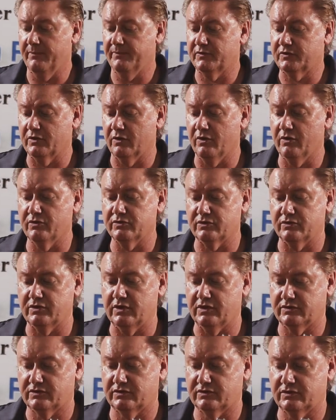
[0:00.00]
So those are
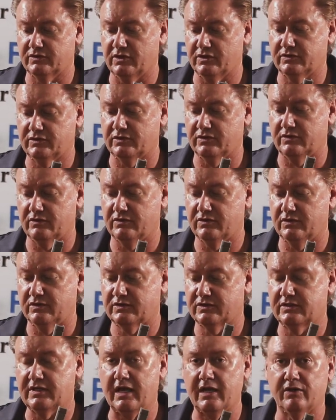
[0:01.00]
just
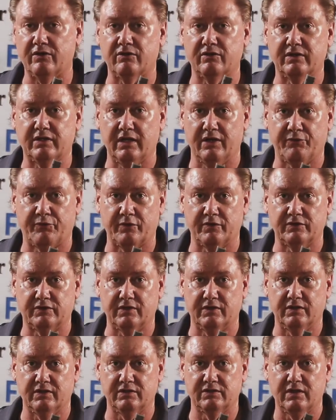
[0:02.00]
standard
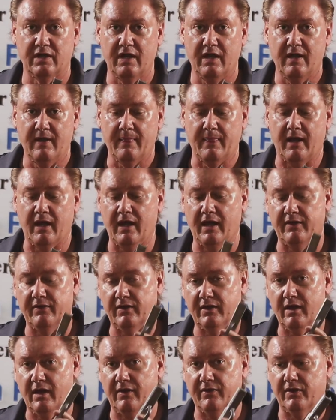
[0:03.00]
differences on
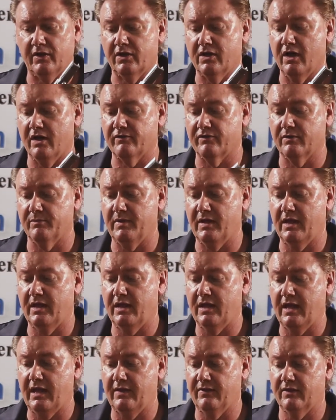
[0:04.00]
the government
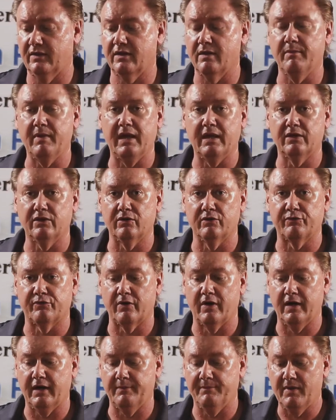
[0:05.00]
and the commander
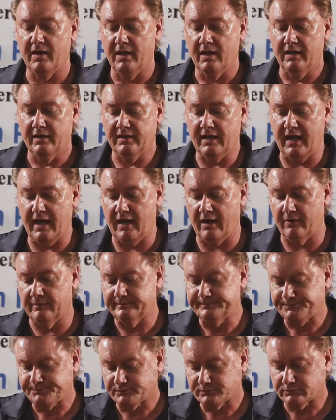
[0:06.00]
frame. Now,
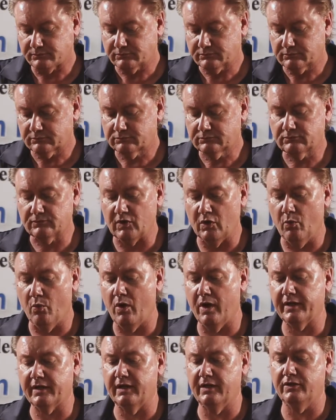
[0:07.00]

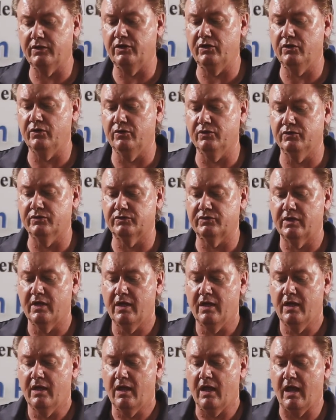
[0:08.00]
what can you
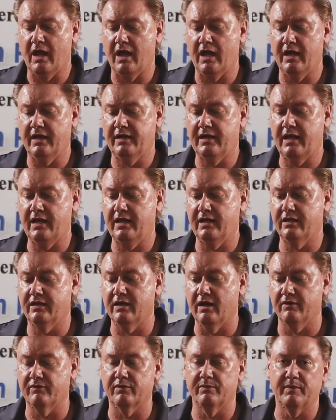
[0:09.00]
use on a
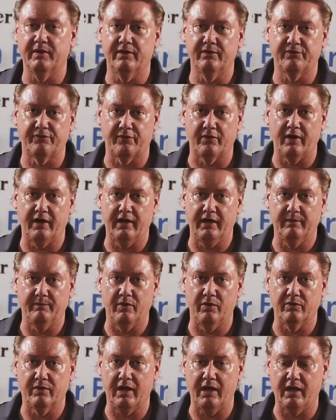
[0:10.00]
government
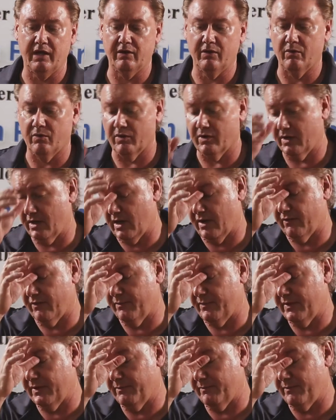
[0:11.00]
frame, okay, or a
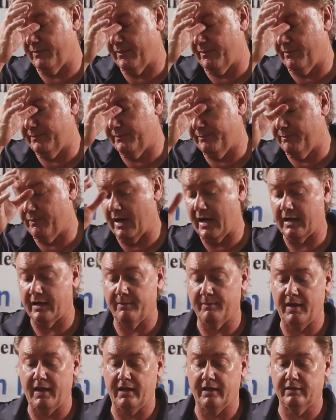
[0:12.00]
government
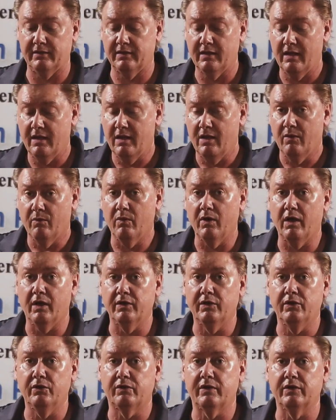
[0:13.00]
bottom end?
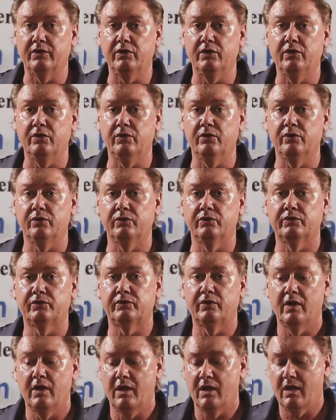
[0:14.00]
Well, you can
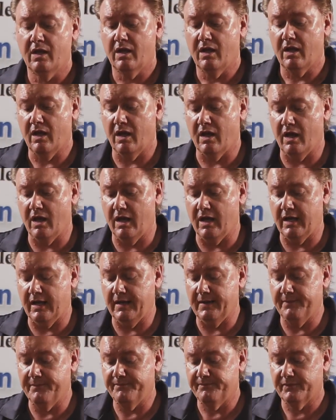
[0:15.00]
use
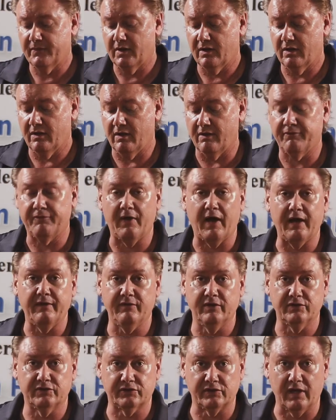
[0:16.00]
a
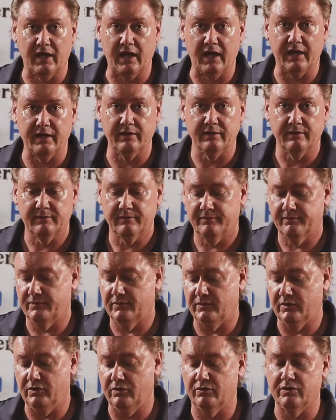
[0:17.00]
5-inch slide,
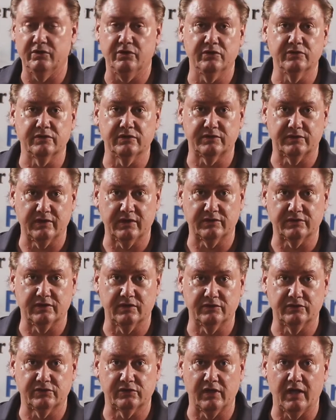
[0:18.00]
you can use a
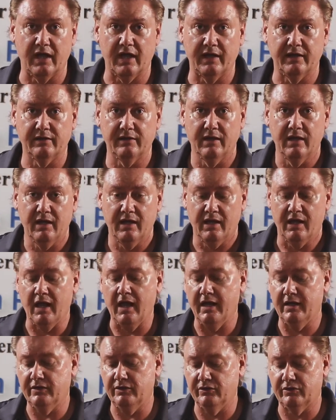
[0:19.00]
6-inch slide,
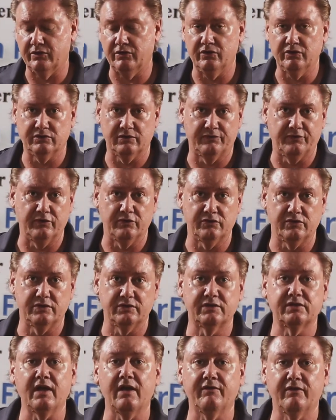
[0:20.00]
and you can use a
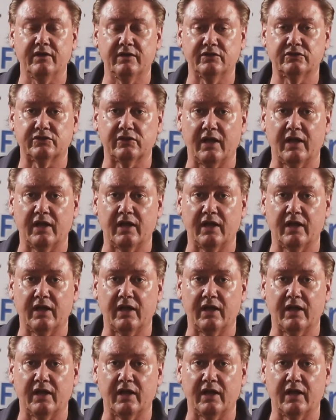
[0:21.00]
Fusion 7-inch